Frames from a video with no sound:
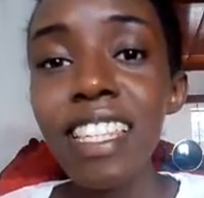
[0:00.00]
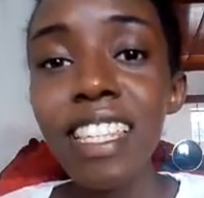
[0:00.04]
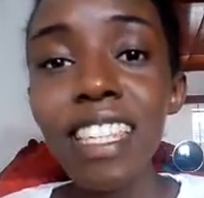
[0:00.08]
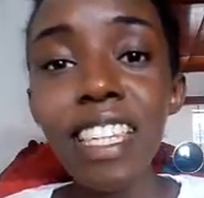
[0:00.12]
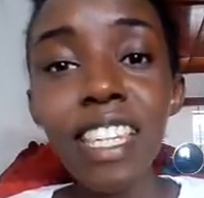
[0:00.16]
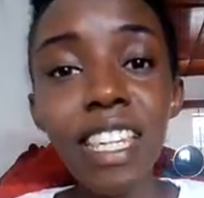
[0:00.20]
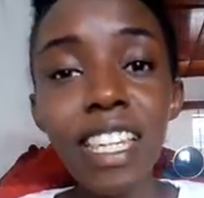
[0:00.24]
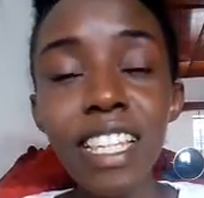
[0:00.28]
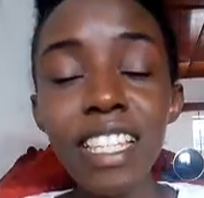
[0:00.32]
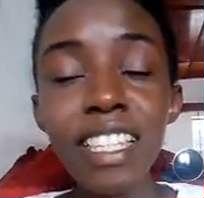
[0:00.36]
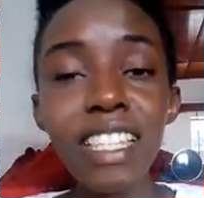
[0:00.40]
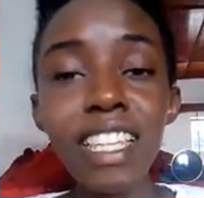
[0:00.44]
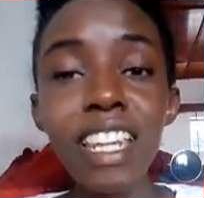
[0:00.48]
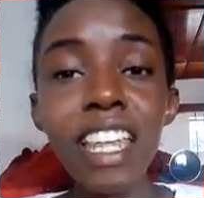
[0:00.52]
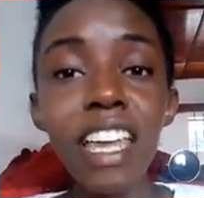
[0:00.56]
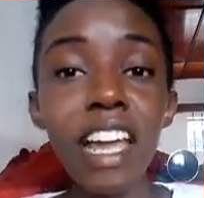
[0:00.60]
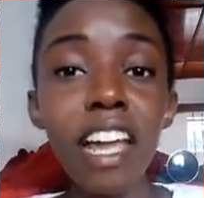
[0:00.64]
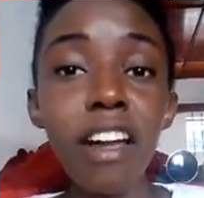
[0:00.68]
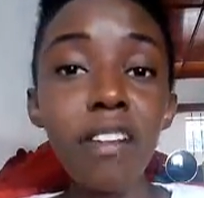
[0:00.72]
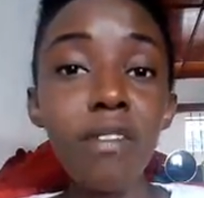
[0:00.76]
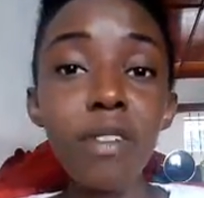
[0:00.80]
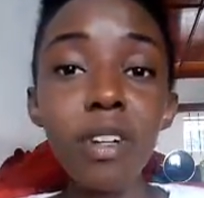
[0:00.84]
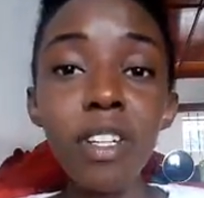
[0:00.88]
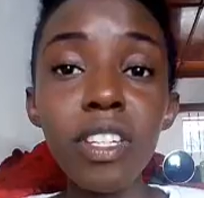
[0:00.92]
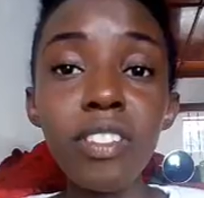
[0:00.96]
It's like
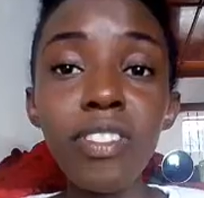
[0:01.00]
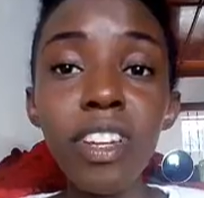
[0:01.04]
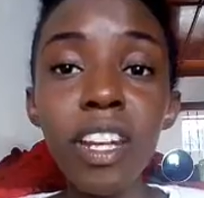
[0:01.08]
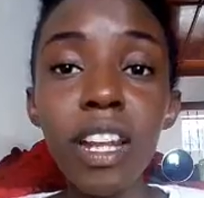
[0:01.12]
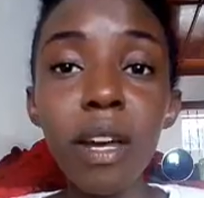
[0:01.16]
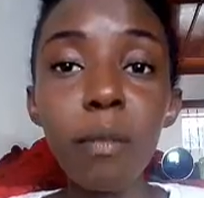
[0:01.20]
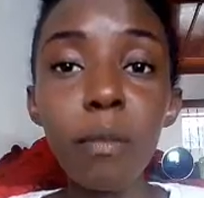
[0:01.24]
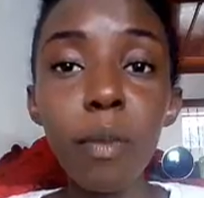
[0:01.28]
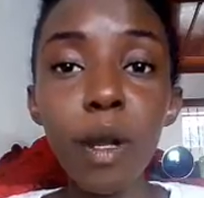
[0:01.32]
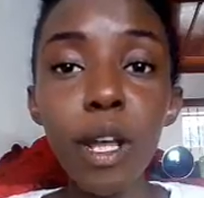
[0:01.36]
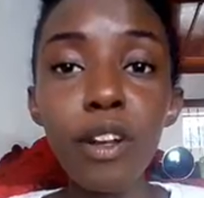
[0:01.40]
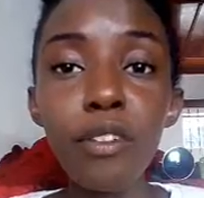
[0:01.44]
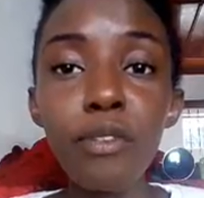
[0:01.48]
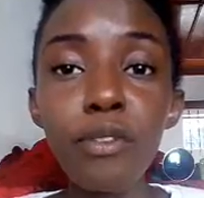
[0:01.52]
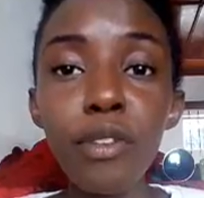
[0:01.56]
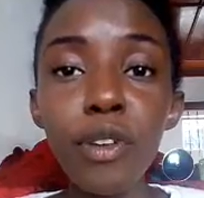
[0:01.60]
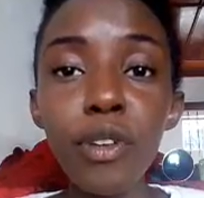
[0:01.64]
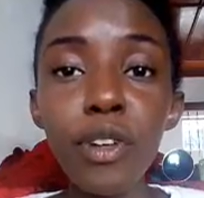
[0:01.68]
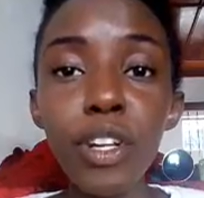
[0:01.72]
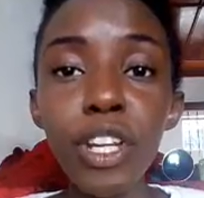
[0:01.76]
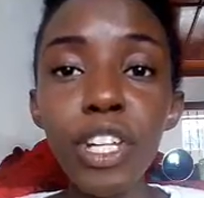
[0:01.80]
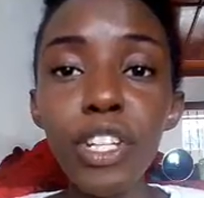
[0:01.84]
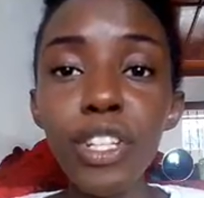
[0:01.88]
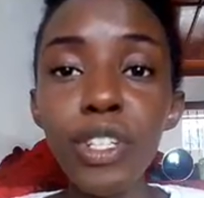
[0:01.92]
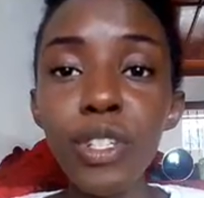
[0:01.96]
I've not even applied
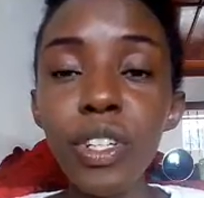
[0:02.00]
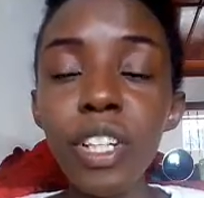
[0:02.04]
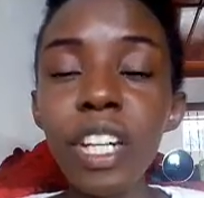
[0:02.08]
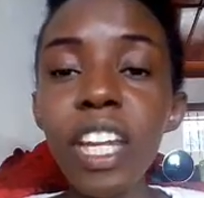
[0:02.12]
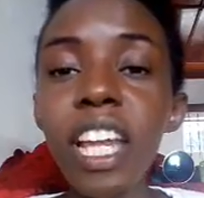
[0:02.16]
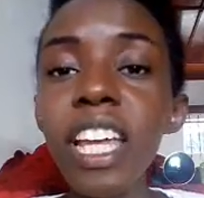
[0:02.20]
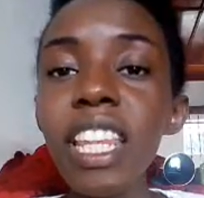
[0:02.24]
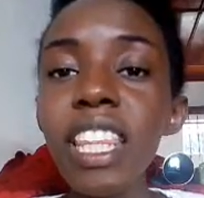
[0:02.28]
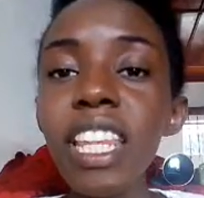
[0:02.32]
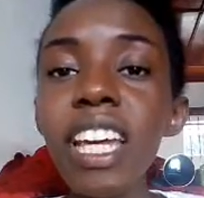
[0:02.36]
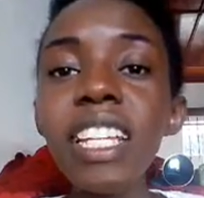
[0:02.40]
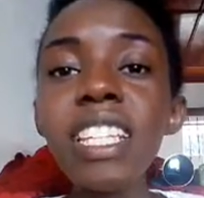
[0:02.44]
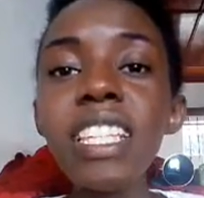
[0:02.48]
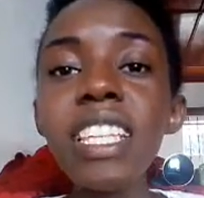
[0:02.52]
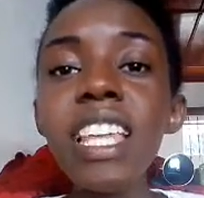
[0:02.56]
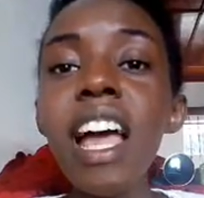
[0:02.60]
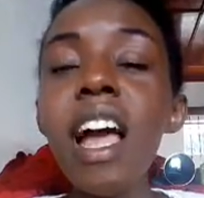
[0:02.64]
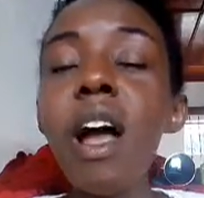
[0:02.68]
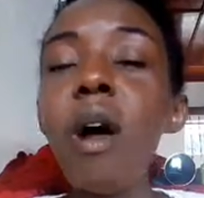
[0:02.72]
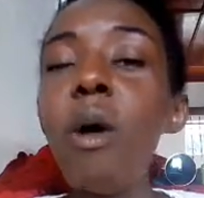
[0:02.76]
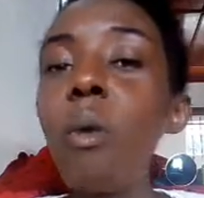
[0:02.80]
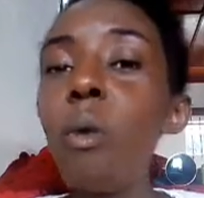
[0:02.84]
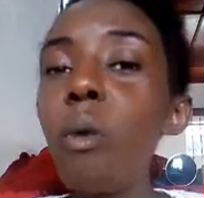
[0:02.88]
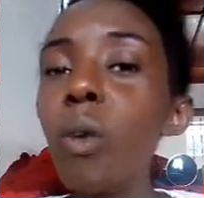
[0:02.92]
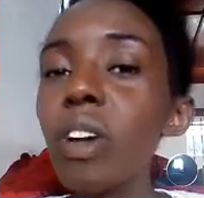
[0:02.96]
foundation, and that
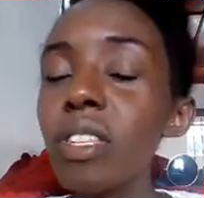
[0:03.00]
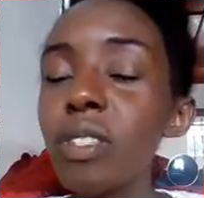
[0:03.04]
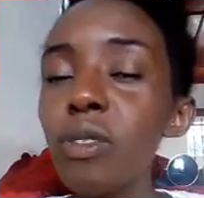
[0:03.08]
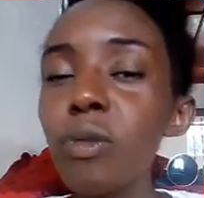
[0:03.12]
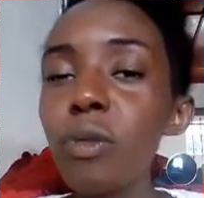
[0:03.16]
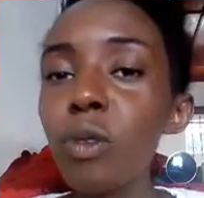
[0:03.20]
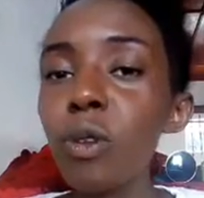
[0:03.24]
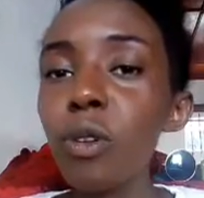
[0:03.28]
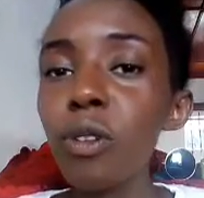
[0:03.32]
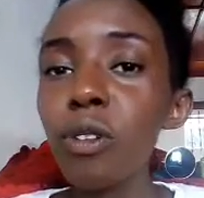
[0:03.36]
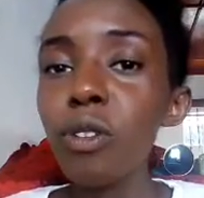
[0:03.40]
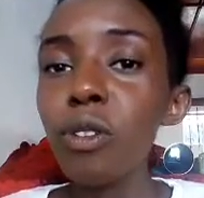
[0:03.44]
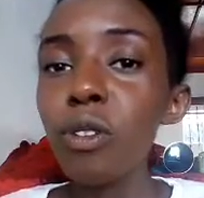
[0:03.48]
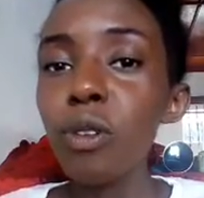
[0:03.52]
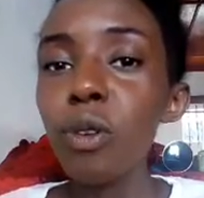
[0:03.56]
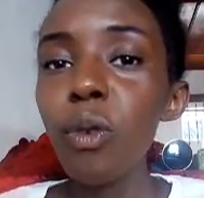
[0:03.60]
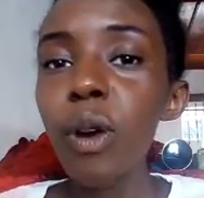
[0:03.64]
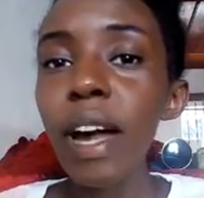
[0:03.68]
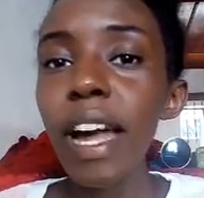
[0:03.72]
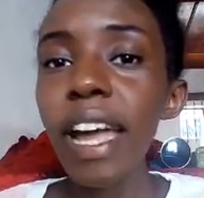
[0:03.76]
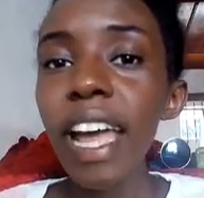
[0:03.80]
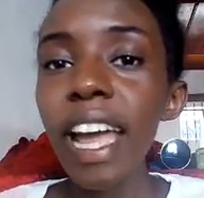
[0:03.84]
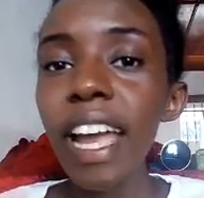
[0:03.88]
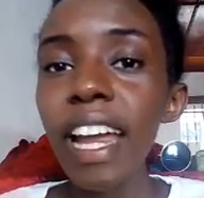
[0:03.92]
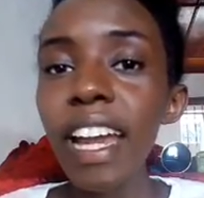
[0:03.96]
is also
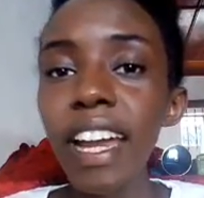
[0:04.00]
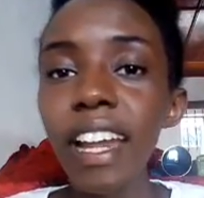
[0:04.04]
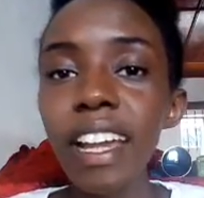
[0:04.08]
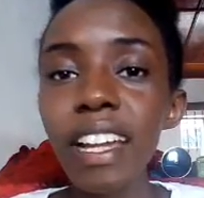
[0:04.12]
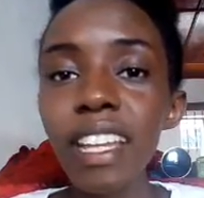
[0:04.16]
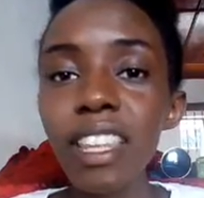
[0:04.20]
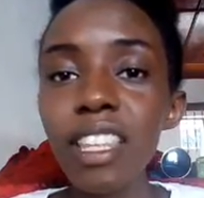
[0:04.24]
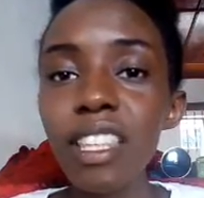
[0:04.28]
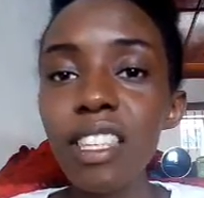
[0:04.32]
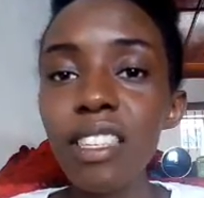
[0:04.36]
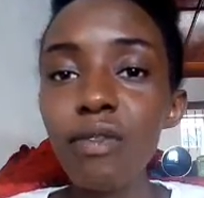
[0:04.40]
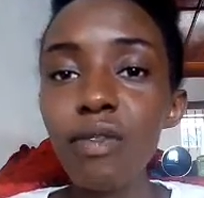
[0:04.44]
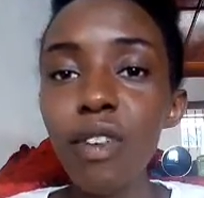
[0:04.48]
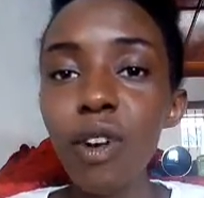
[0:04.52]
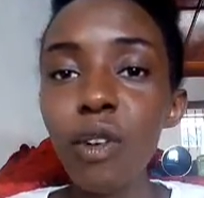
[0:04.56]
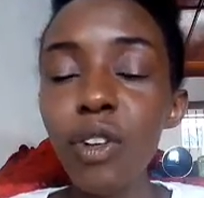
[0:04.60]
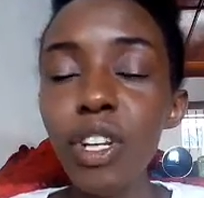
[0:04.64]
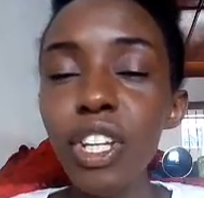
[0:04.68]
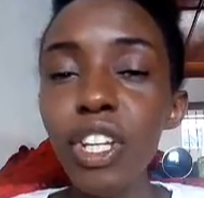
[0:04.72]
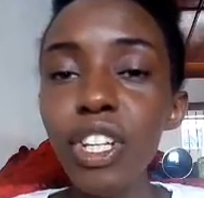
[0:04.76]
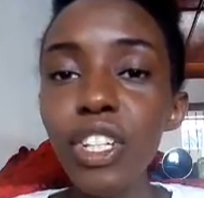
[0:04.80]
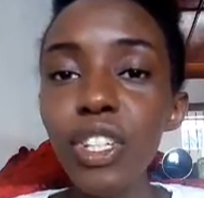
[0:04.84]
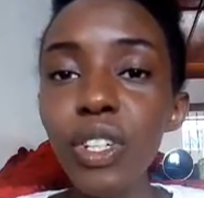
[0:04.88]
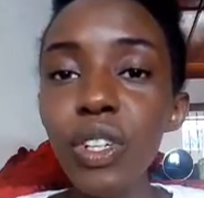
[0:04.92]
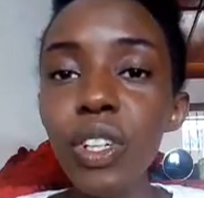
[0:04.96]
why I like this
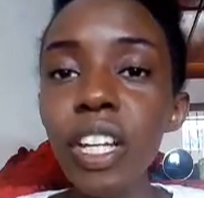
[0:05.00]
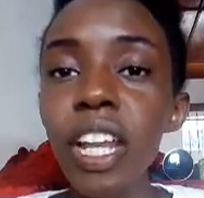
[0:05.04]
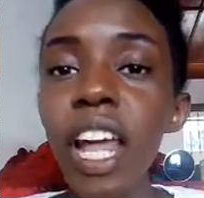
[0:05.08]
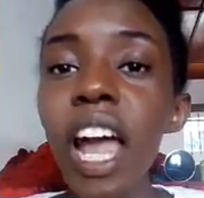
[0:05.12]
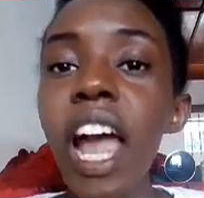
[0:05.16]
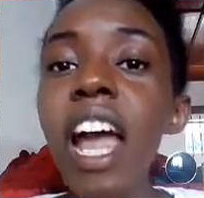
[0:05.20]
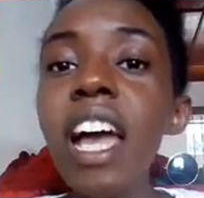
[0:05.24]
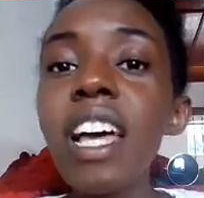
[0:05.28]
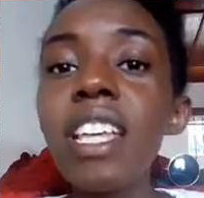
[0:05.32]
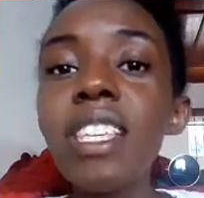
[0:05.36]
foundation.